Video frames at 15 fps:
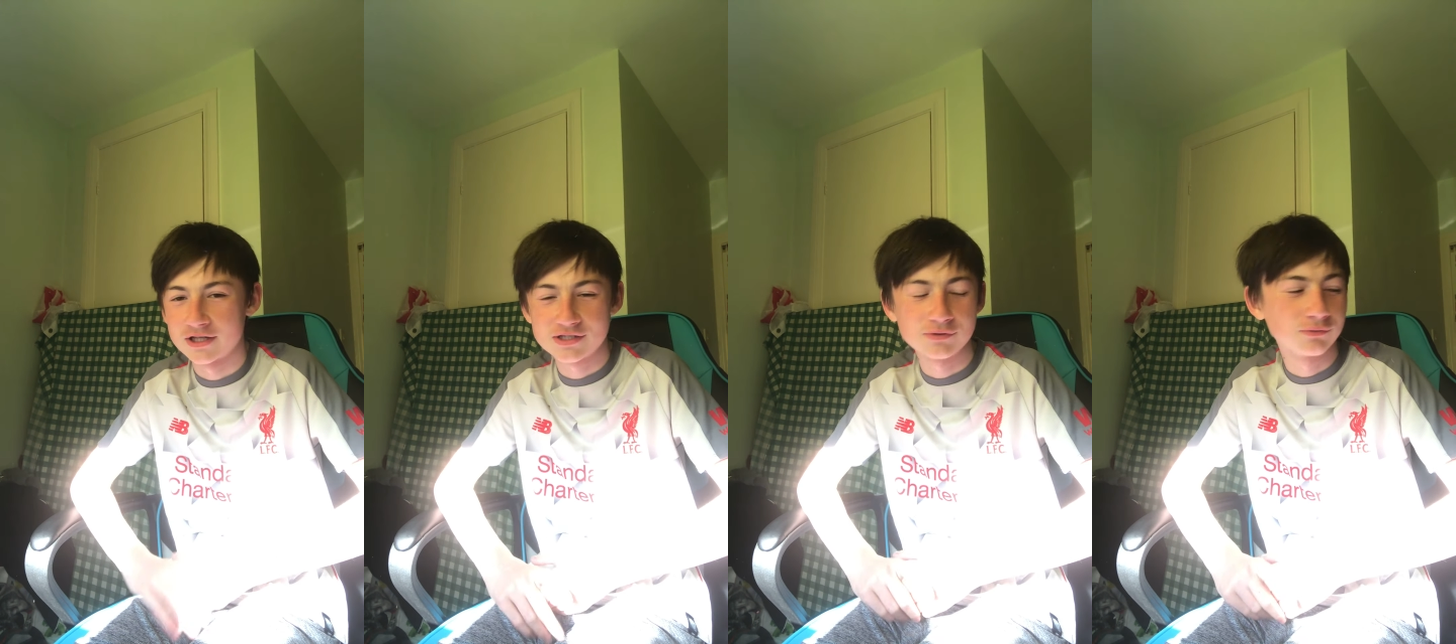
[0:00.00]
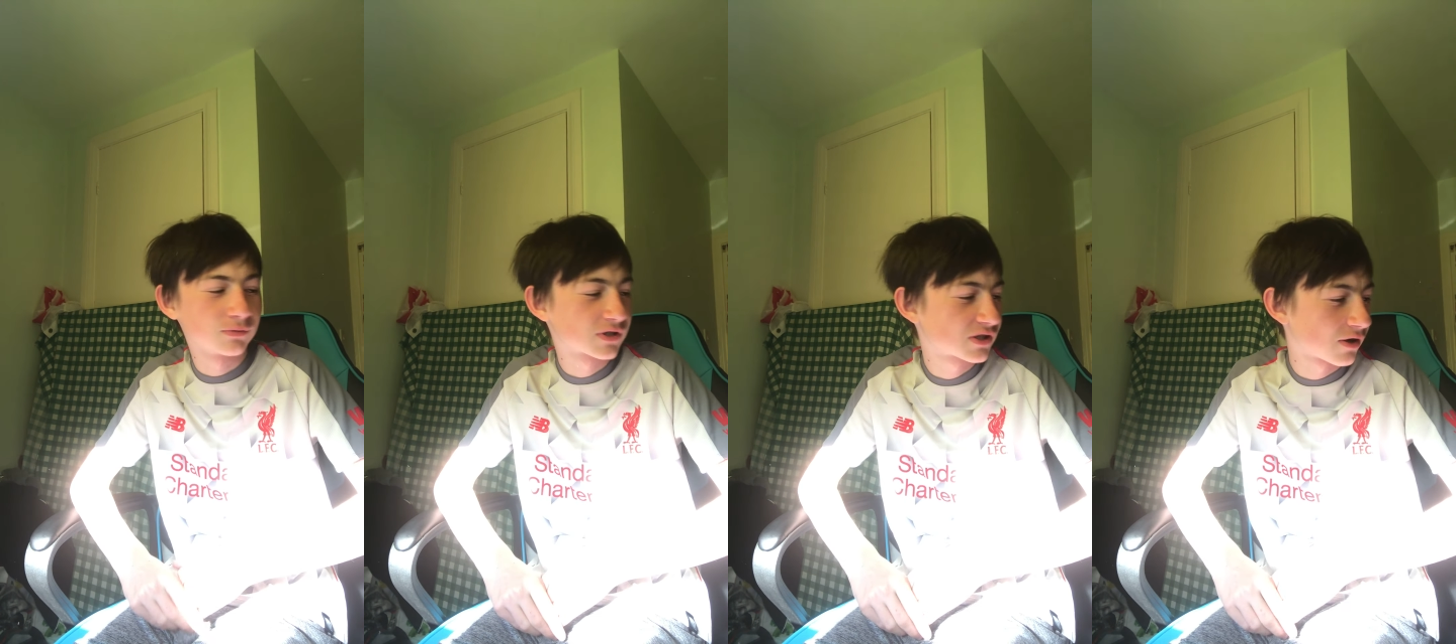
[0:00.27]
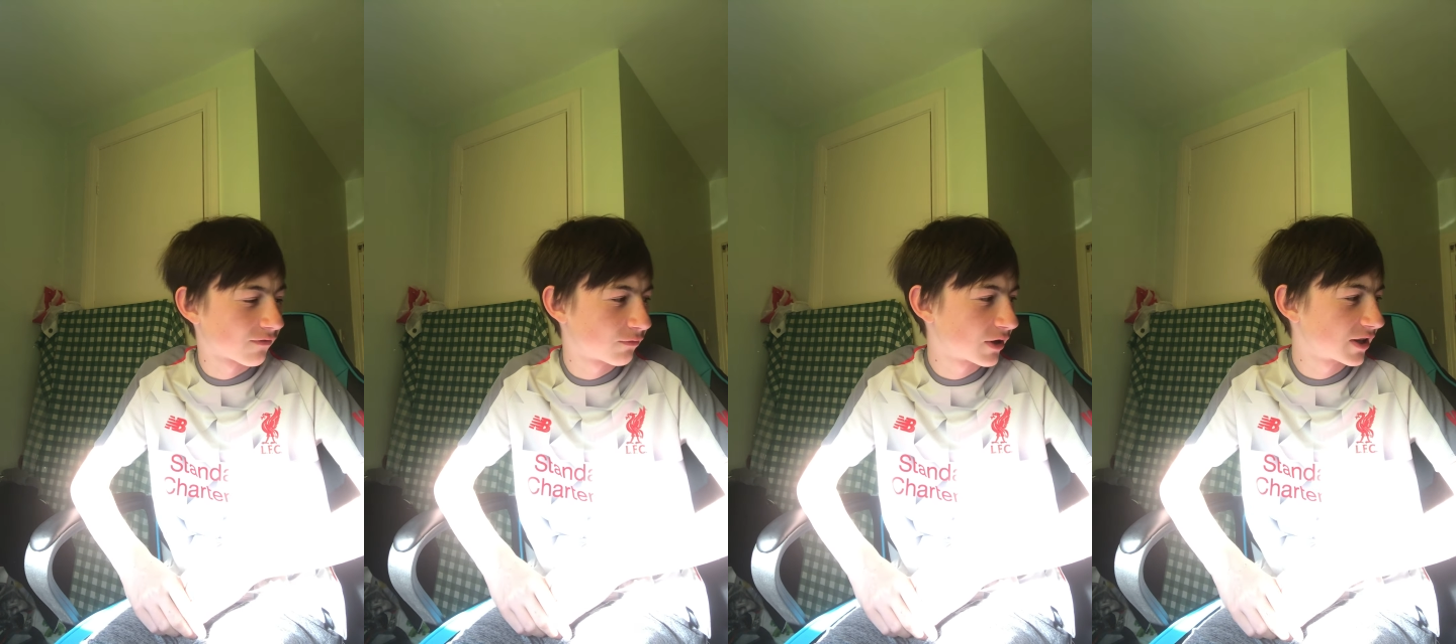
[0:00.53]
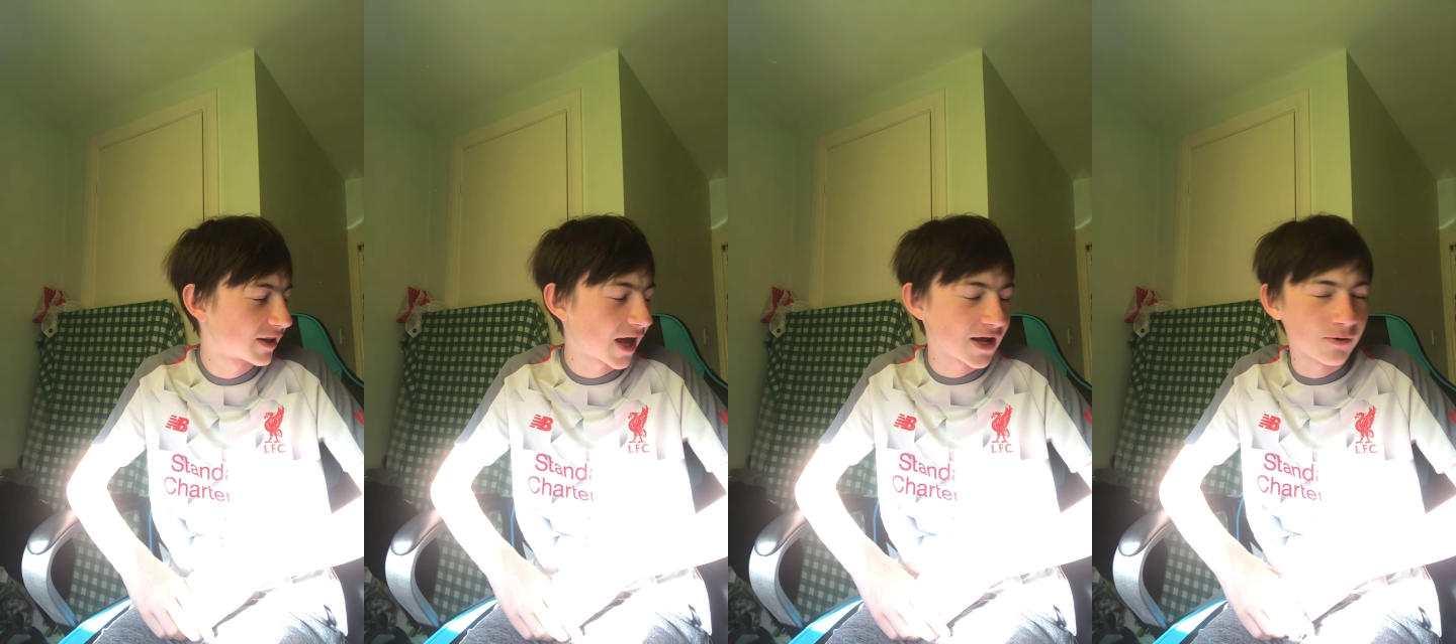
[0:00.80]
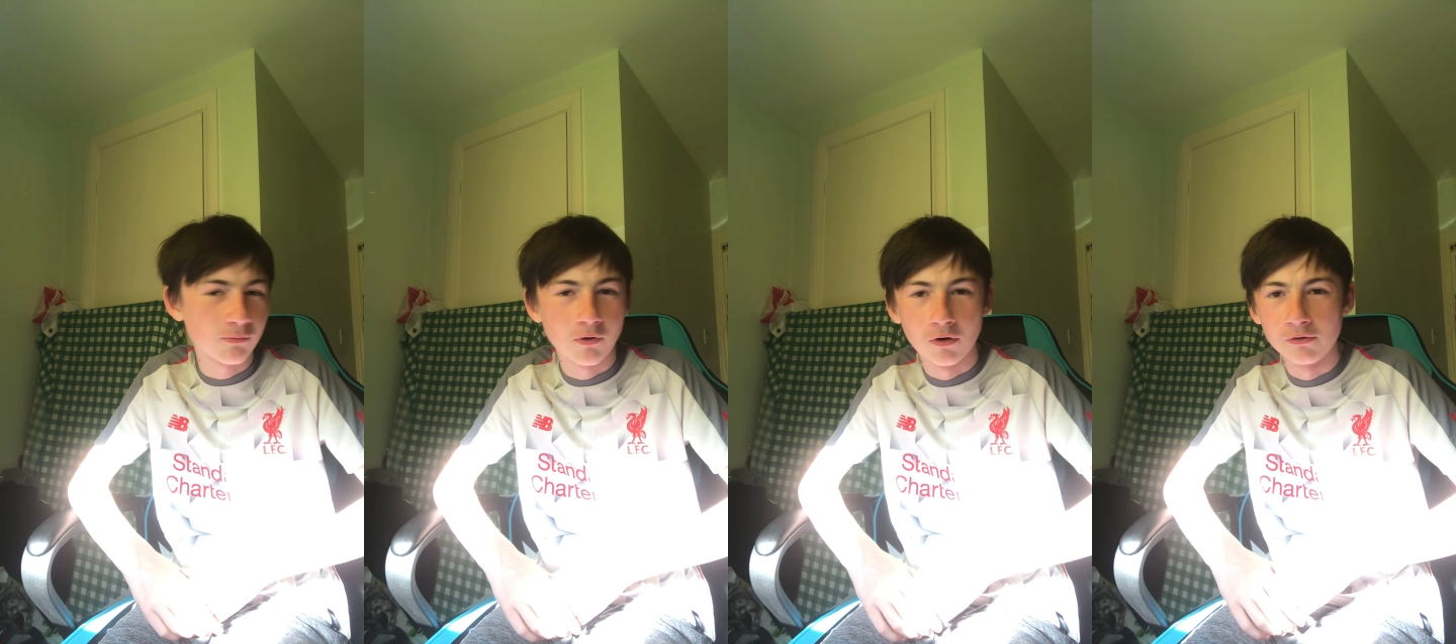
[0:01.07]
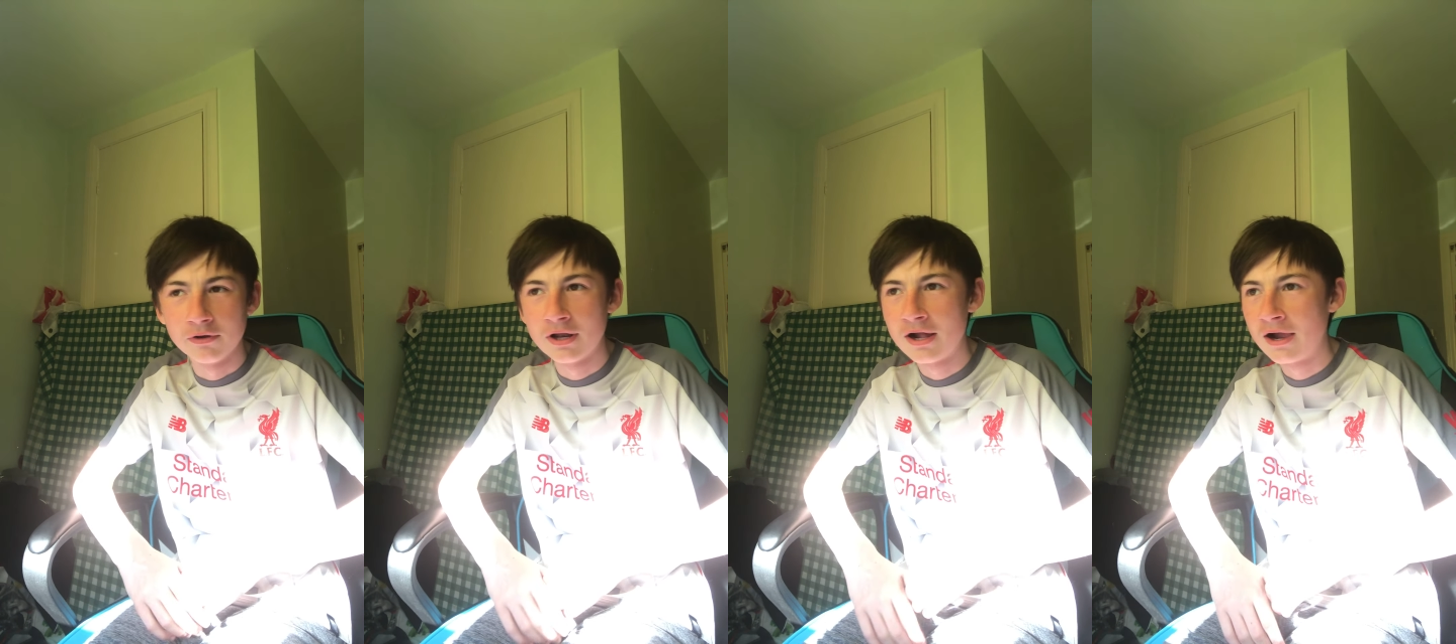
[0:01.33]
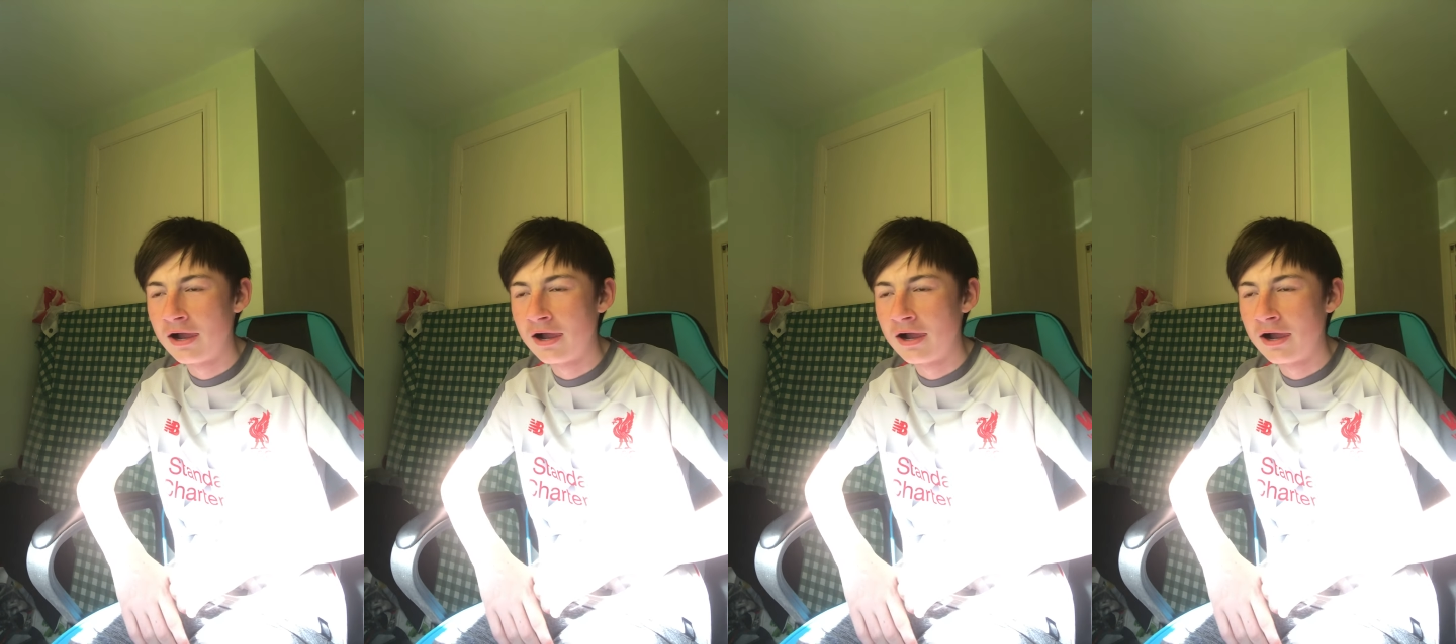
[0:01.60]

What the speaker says: So we'll start off with night one.